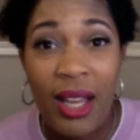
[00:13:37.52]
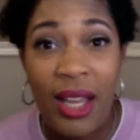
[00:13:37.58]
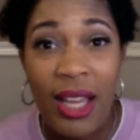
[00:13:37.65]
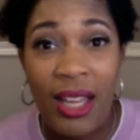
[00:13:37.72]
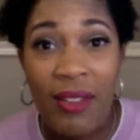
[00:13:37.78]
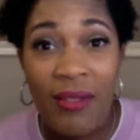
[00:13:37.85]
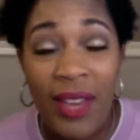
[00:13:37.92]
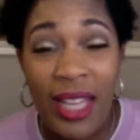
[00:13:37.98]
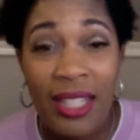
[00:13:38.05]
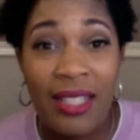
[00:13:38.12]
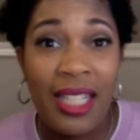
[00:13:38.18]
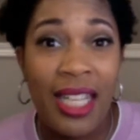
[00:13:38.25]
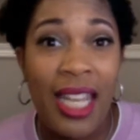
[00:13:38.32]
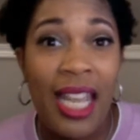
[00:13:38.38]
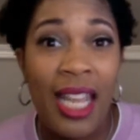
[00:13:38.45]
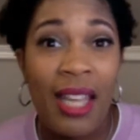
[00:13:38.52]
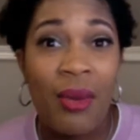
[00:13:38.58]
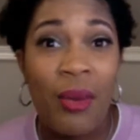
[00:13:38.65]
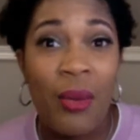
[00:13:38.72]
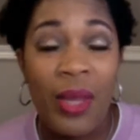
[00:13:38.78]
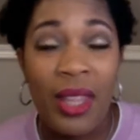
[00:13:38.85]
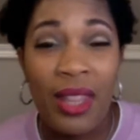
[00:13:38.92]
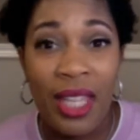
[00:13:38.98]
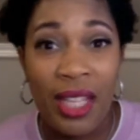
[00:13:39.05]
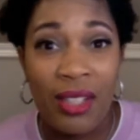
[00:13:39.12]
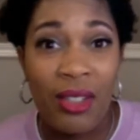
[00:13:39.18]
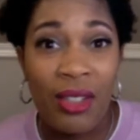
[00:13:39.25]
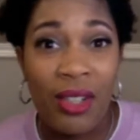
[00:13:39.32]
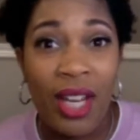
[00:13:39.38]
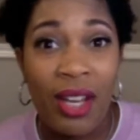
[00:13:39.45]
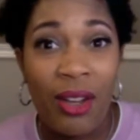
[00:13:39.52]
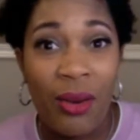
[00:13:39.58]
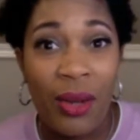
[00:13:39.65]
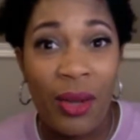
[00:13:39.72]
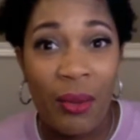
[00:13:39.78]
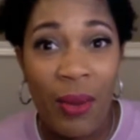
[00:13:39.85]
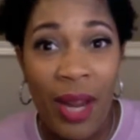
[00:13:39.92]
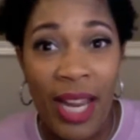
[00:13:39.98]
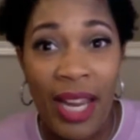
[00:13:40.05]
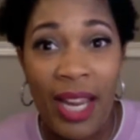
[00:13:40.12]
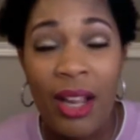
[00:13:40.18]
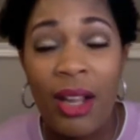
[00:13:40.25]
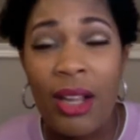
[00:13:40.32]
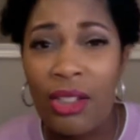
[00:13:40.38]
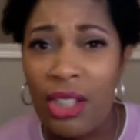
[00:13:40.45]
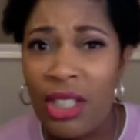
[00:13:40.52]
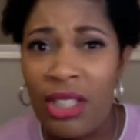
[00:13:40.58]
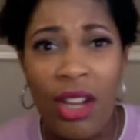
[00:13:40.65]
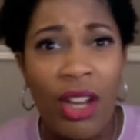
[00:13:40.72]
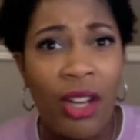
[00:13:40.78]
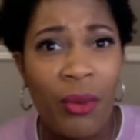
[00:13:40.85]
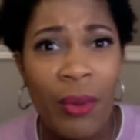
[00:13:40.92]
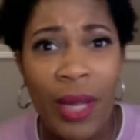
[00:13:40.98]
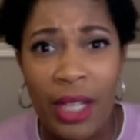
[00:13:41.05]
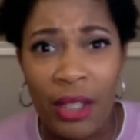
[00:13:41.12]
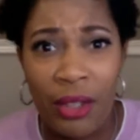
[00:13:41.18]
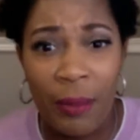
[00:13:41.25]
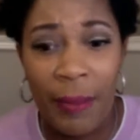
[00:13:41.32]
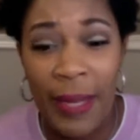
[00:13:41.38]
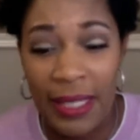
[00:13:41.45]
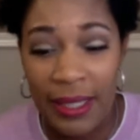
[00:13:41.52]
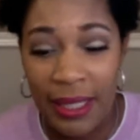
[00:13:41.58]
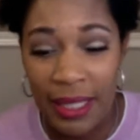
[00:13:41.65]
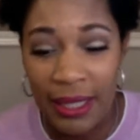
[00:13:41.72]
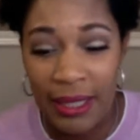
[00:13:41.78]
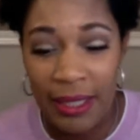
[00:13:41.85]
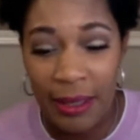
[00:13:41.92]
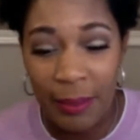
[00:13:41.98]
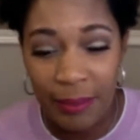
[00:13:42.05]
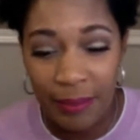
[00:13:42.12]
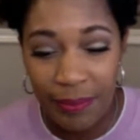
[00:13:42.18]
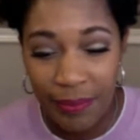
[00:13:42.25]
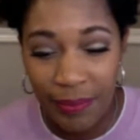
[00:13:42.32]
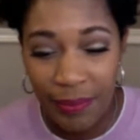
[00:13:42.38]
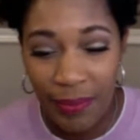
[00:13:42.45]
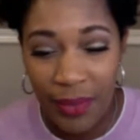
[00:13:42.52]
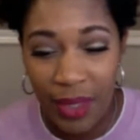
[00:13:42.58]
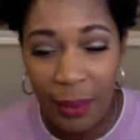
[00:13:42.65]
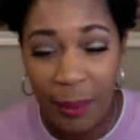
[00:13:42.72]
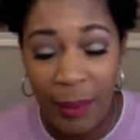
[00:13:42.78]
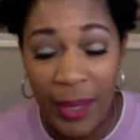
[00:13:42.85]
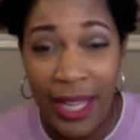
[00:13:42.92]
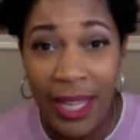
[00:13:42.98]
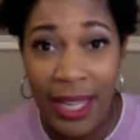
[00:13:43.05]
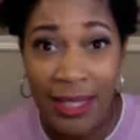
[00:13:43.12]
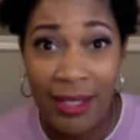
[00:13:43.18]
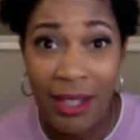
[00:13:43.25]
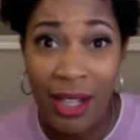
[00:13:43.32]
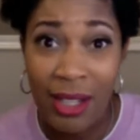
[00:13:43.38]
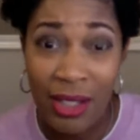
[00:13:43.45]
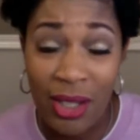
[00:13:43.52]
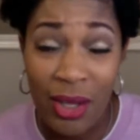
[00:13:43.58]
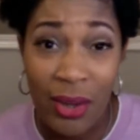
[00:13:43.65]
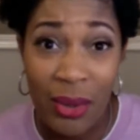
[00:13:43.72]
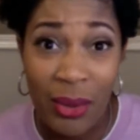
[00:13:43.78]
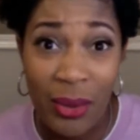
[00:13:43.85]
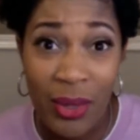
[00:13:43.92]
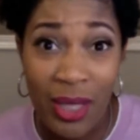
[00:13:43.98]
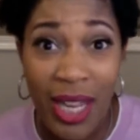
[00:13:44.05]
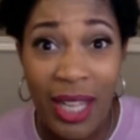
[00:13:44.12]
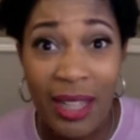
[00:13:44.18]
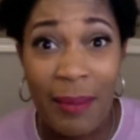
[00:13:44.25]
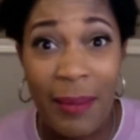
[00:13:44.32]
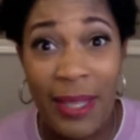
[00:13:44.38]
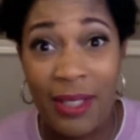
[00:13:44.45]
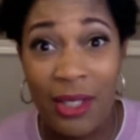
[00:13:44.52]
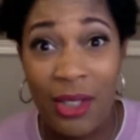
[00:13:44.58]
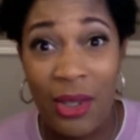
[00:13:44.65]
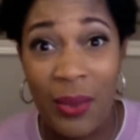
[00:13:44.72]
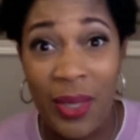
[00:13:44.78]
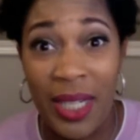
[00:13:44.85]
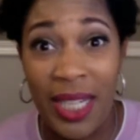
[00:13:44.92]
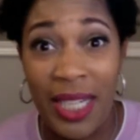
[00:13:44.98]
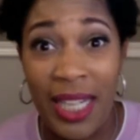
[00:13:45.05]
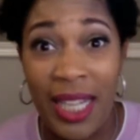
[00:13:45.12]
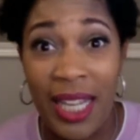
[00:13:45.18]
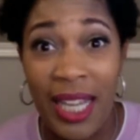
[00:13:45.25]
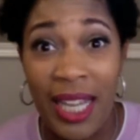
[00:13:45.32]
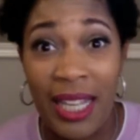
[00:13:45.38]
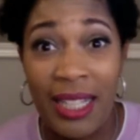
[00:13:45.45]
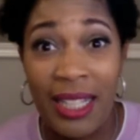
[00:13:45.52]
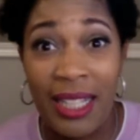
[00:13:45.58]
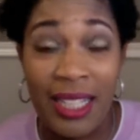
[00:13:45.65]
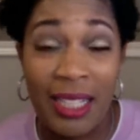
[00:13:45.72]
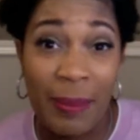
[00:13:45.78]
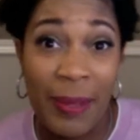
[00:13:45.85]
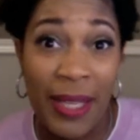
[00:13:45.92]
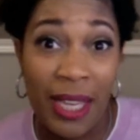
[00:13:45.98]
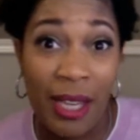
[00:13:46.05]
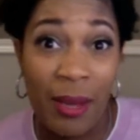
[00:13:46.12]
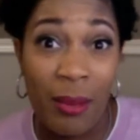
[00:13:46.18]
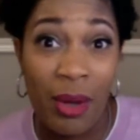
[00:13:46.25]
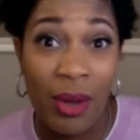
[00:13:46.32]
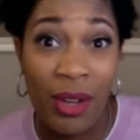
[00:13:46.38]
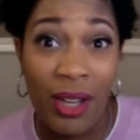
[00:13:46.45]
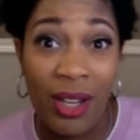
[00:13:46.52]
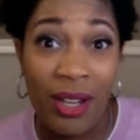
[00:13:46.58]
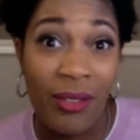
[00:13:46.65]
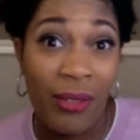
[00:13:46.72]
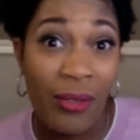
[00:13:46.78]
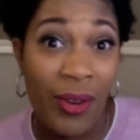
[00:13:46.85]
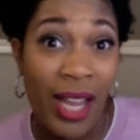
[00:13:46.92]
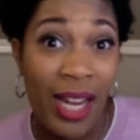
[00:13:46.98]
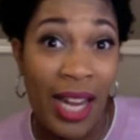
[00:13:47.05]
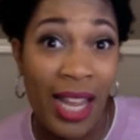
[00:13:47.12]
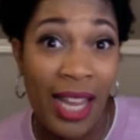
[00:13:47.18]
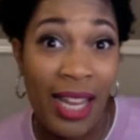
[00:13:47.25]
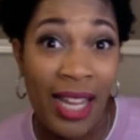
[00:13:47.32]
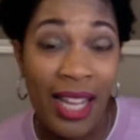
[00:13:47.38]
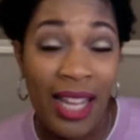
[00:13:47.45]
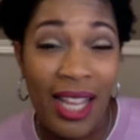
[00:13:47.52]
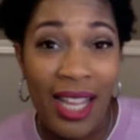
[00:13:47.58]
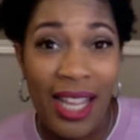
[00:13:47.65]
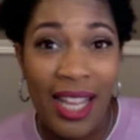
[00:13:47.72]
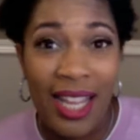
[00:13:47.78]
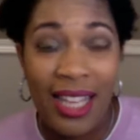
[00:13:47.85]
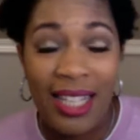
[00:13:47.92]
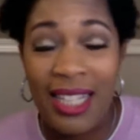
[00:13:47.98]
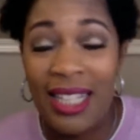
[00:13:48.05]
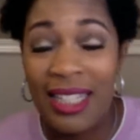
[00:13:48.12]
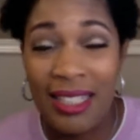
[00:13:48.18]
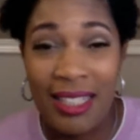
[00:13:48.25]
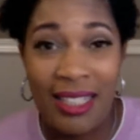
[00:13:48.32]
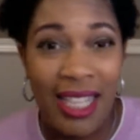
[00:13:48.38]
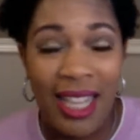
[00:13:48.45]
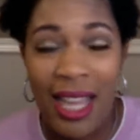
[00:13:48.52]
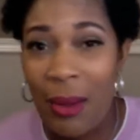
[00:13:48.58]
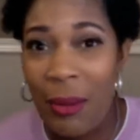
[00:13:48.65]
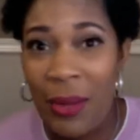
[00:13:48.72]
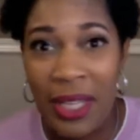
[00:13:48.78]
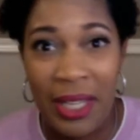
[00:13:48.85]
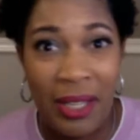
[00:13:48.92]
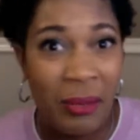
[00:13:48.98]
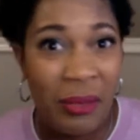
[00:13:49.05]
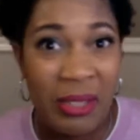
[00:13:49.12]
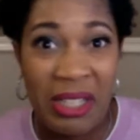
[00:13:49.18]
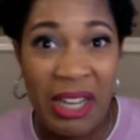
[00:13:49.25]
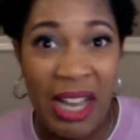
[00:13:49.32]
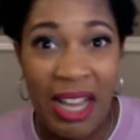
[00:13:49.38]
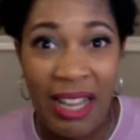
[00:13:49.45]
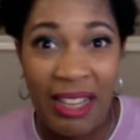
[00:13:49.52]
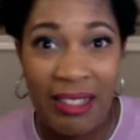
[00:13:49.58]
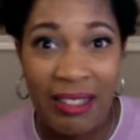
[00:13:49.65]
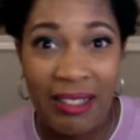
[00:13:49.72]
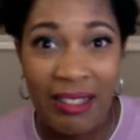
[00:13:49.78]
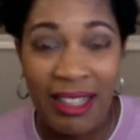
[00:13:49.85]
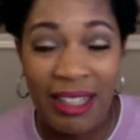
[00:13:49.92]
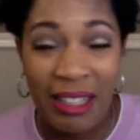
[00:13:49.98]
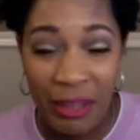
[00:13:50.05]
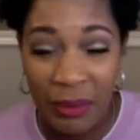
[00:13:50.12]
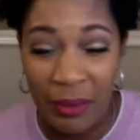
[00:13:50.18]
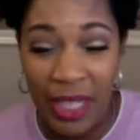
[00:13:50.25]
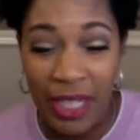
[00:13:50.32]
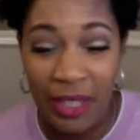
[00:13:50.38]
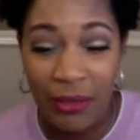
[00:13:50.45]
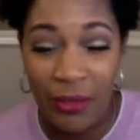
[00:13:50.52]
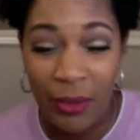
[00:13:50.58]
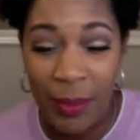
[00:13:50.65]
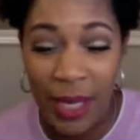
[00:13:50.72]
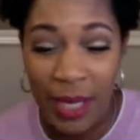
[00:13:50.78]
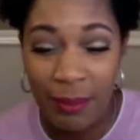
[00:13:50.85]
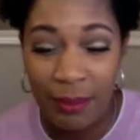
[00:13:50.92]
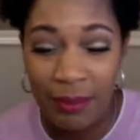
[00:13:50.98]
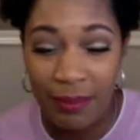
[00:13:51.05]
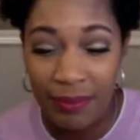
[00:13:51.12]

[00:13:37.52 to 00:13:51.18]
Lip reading: investigate when things are not going right, and just on a regular basis. But it's also not the message you want to get at 6 p.m. on a Friday. Needless to say, that weekend was not a good weekend for me.